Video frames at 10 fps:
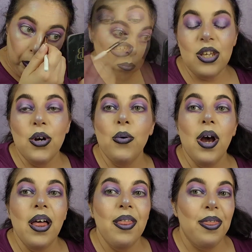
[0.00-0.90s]

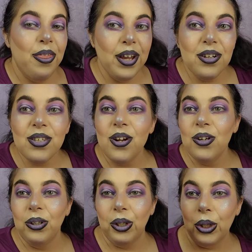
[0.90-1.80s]
So here's
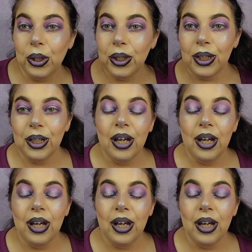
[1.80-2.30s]
our look.